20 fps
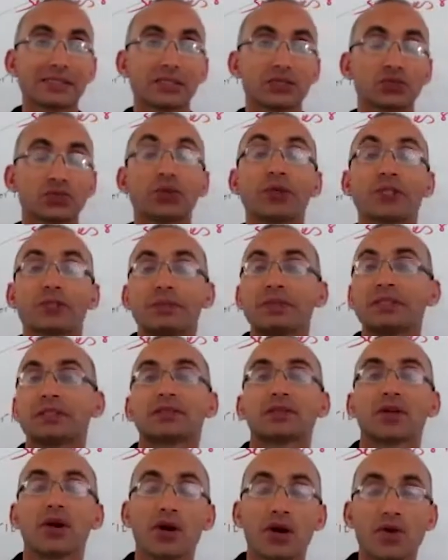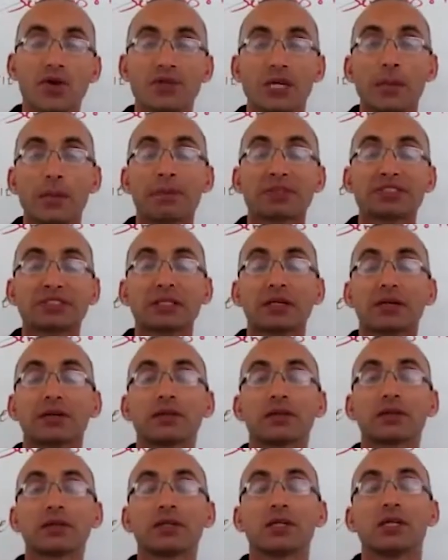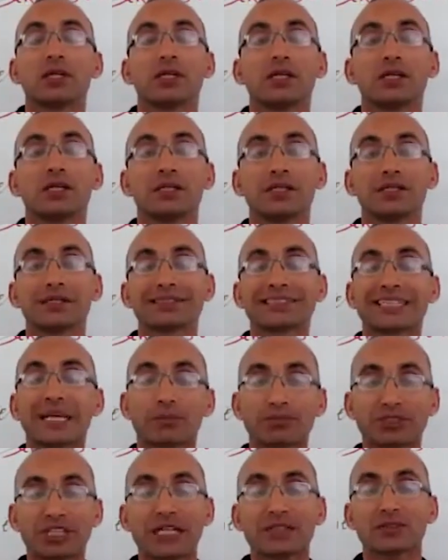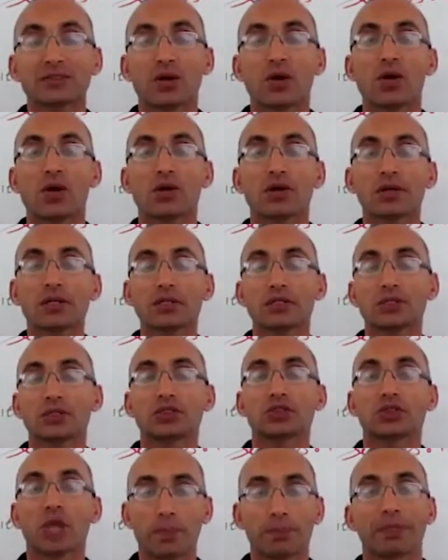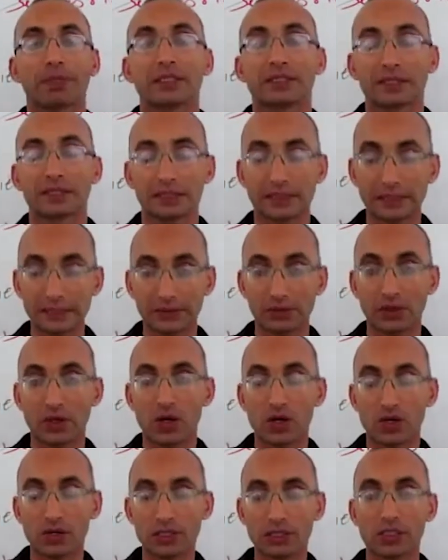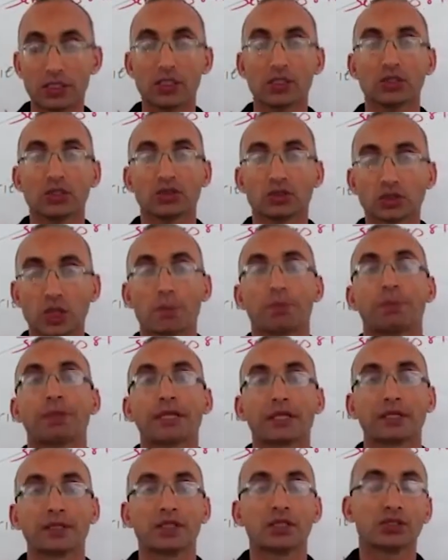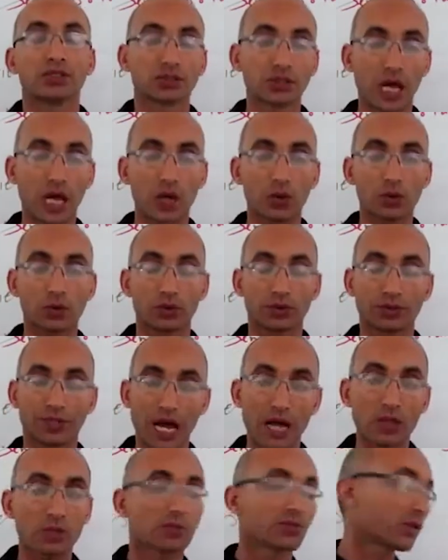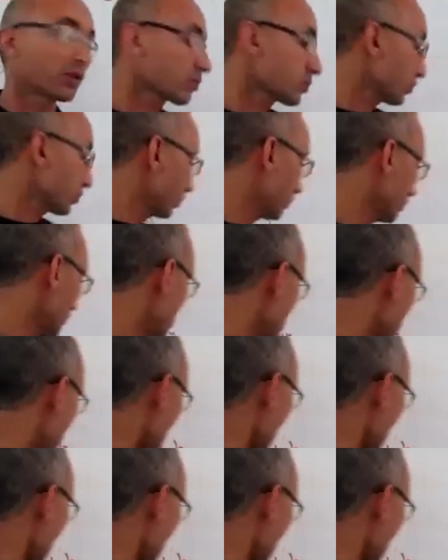treatment of a particular subject or topic, clear, or topic. So now we go to